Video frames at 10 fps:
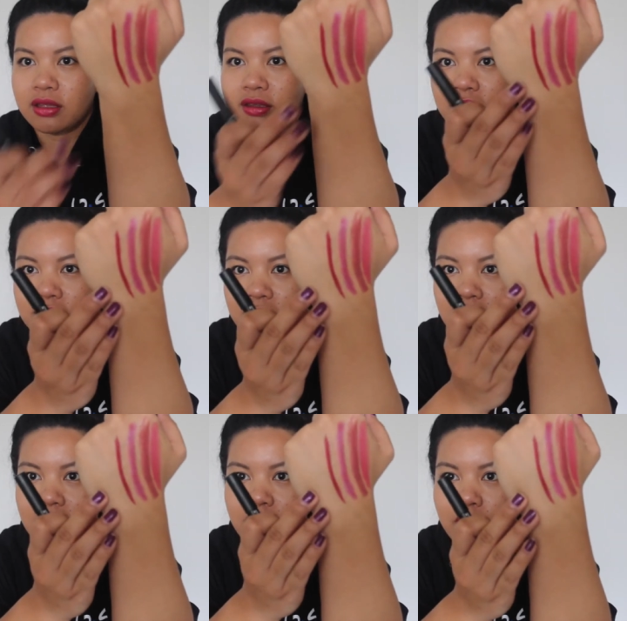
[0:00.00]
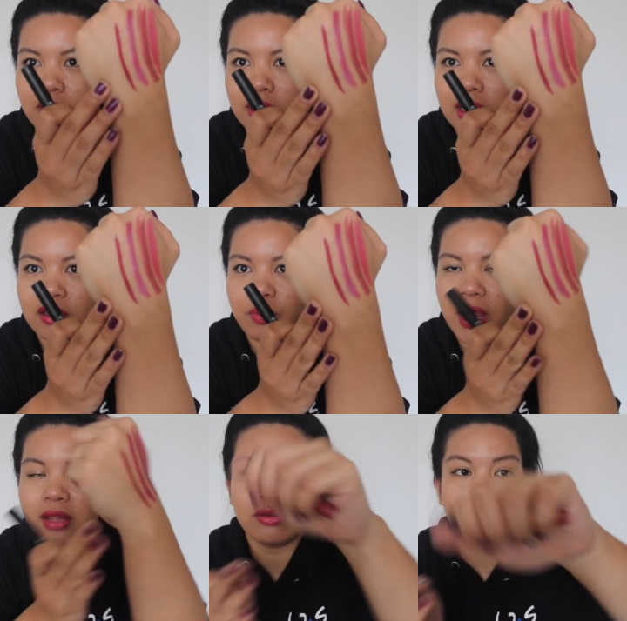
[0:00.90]
It's this skinny one. It's a
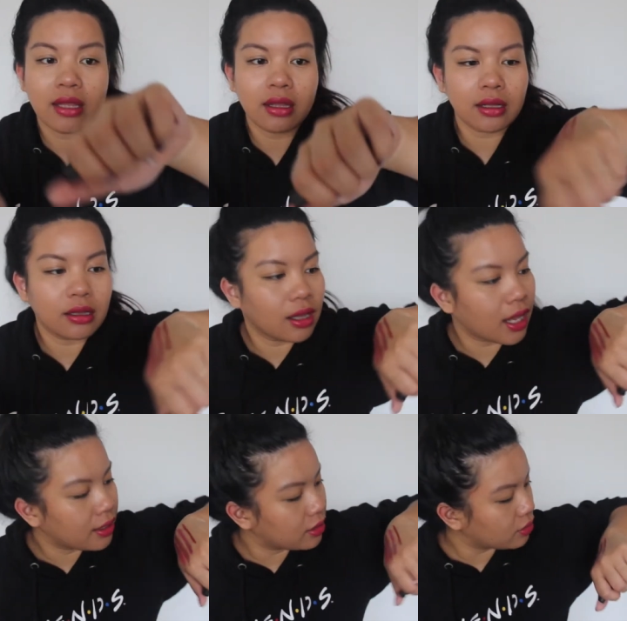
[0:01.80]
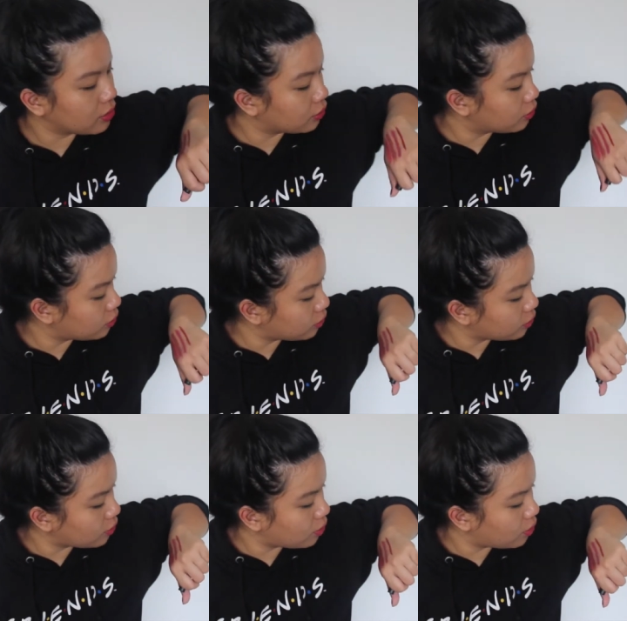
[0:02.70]
pencil that glided on
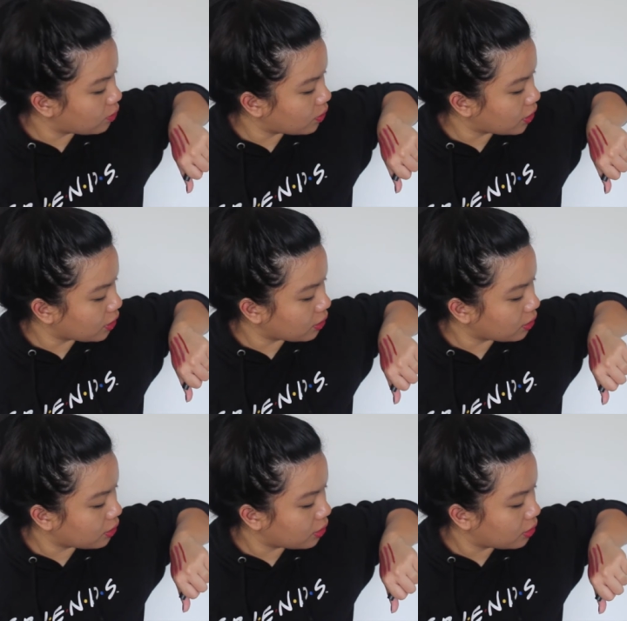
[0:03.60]
so well.